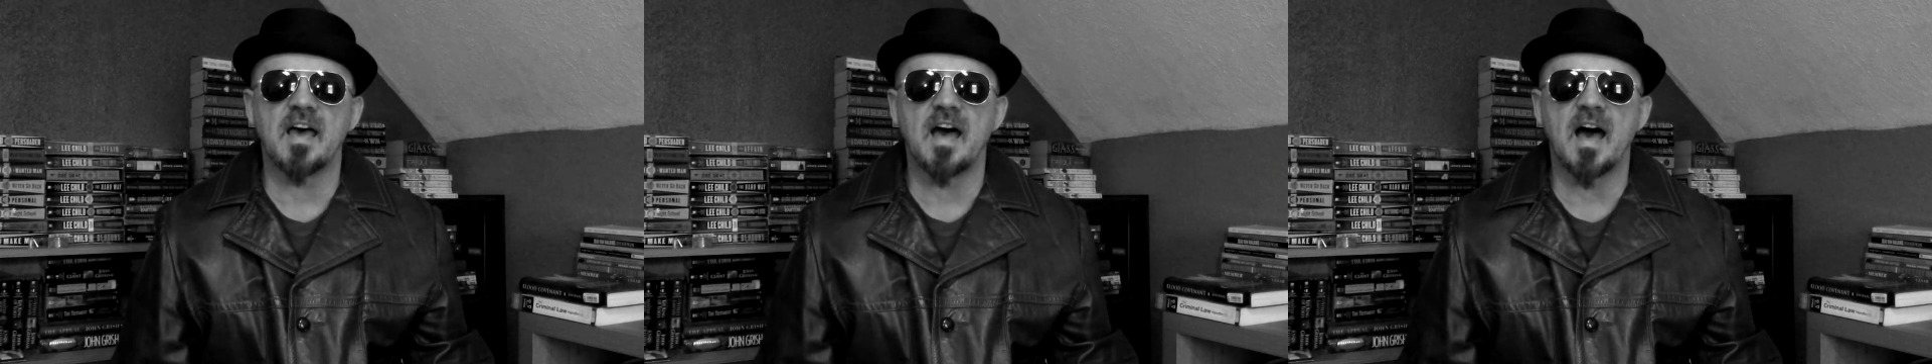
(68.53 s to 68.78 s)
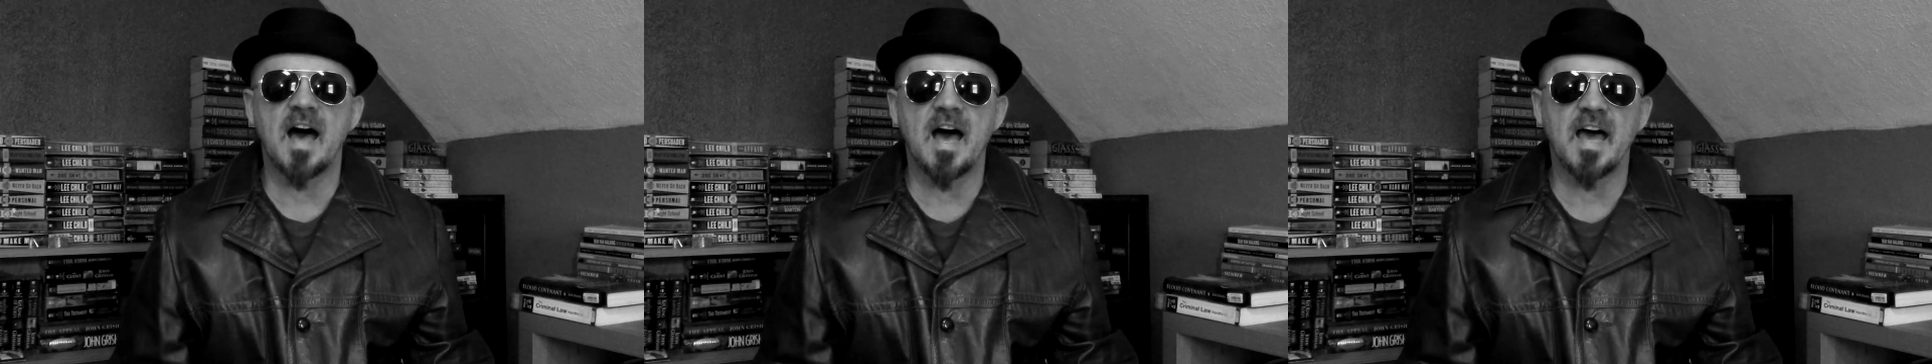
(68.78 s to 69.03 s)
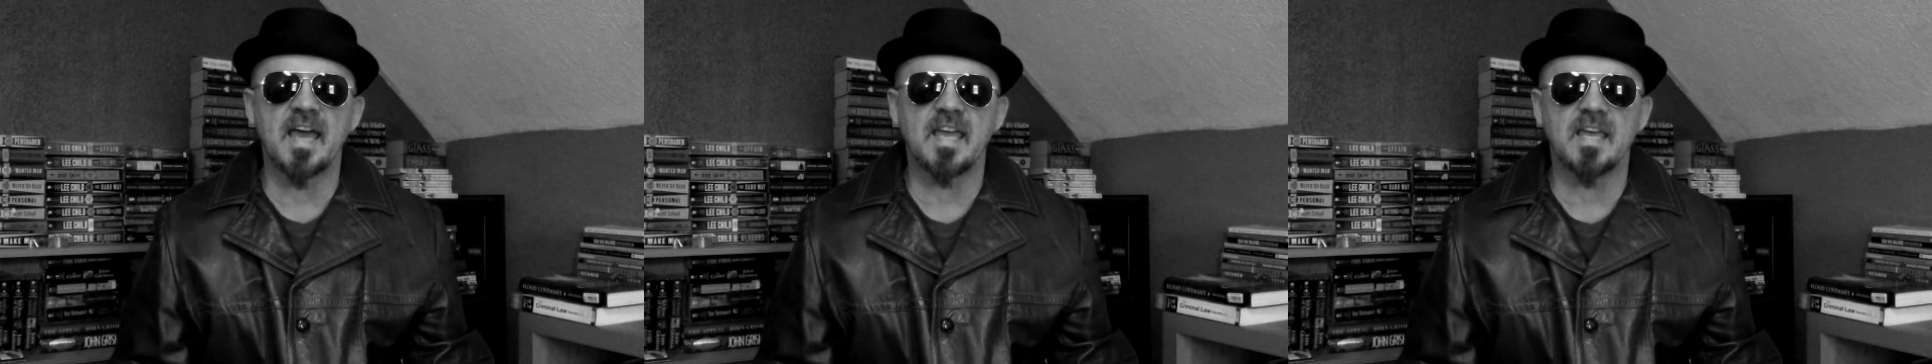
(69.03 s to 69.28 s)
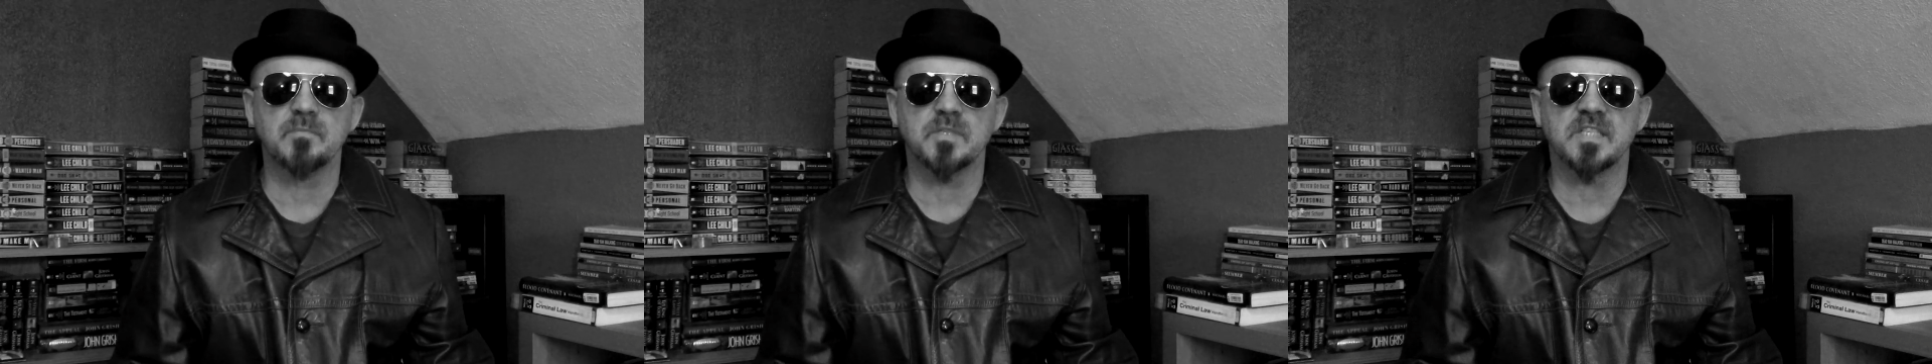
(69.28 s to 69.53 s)
I
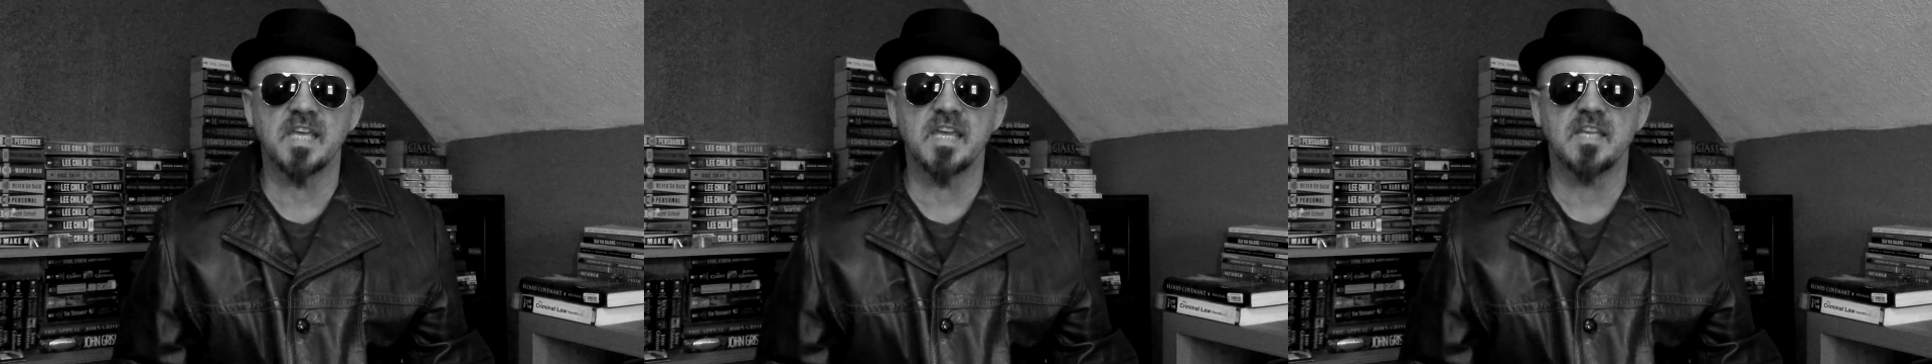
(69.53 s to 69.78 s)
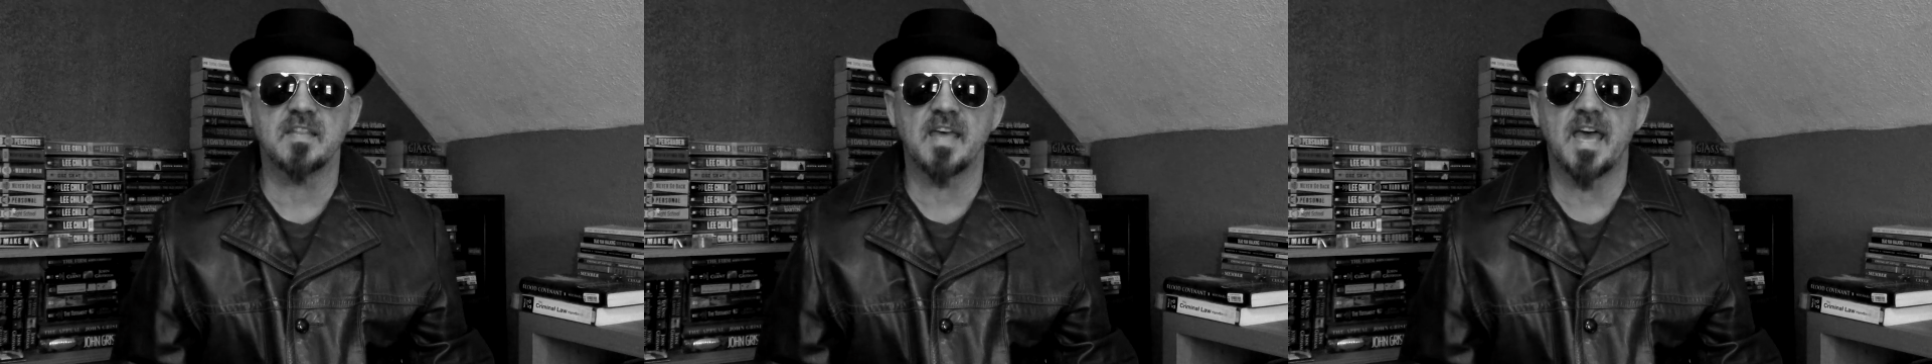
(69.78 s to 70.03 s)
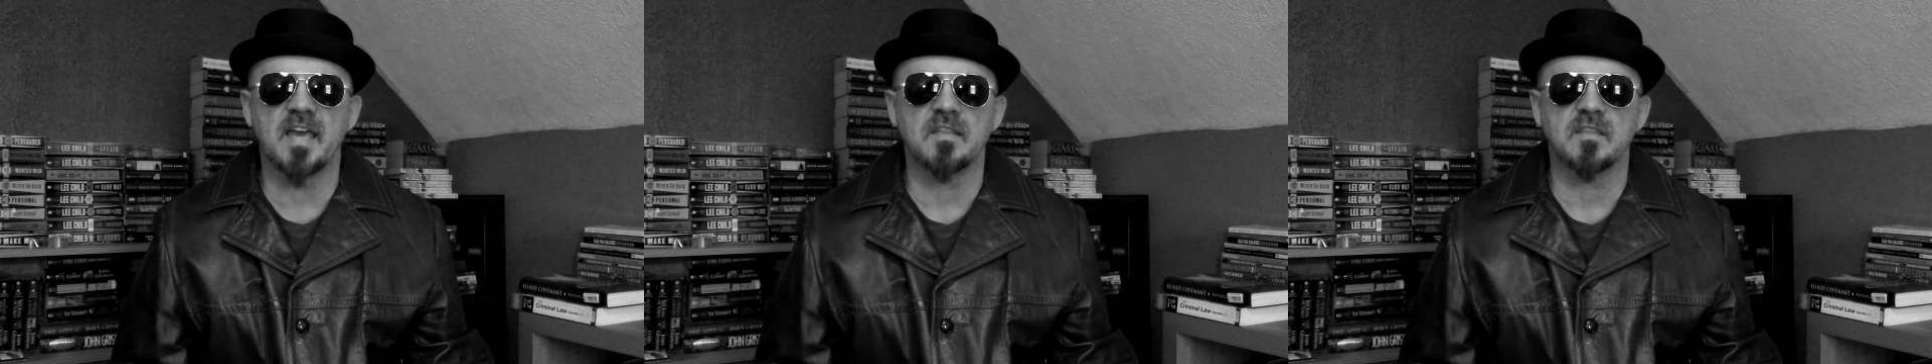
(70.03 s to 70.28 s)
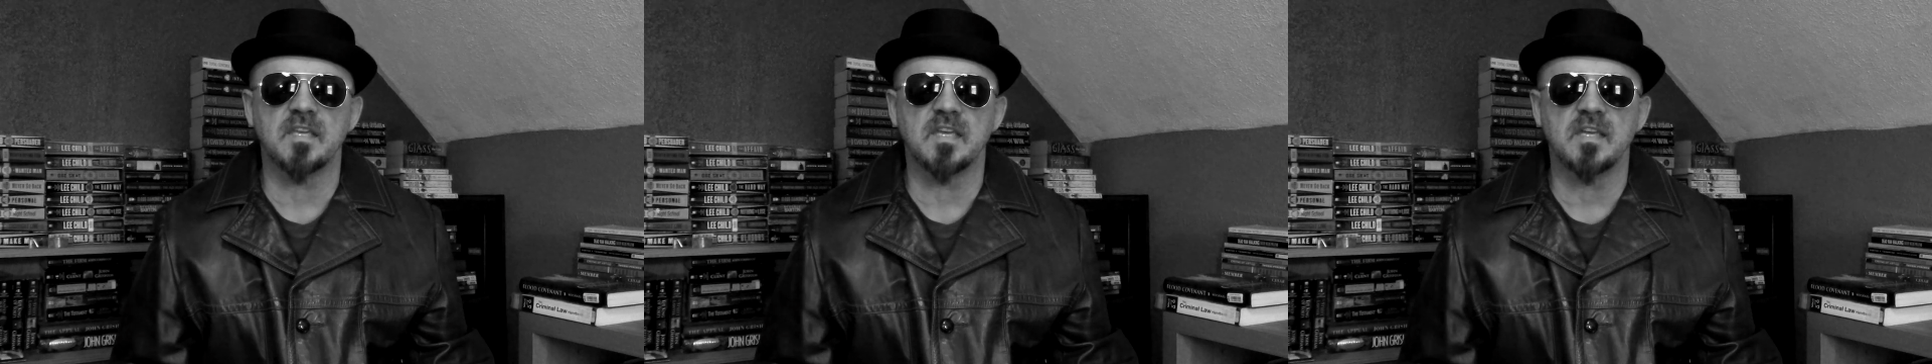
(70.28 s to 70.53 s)
am saying
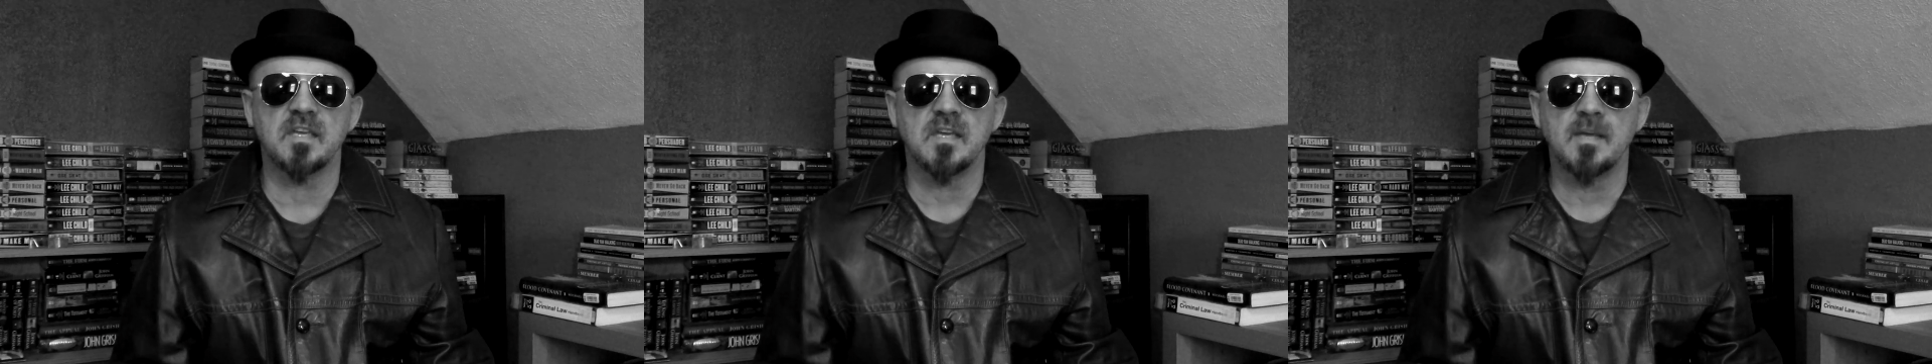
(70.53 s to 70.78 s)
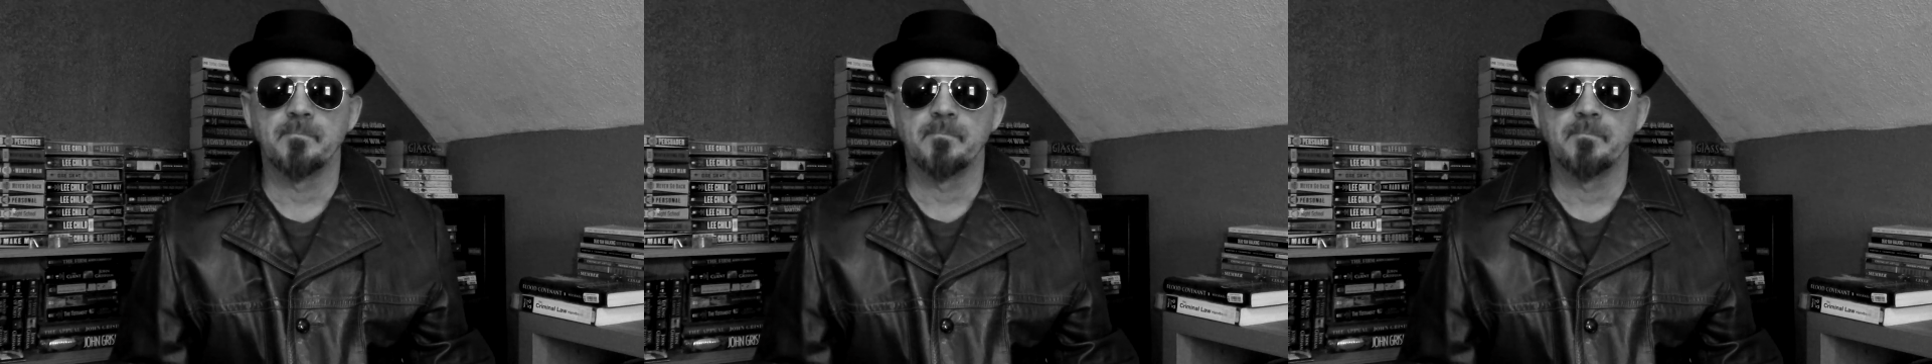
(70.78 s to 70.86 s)
that the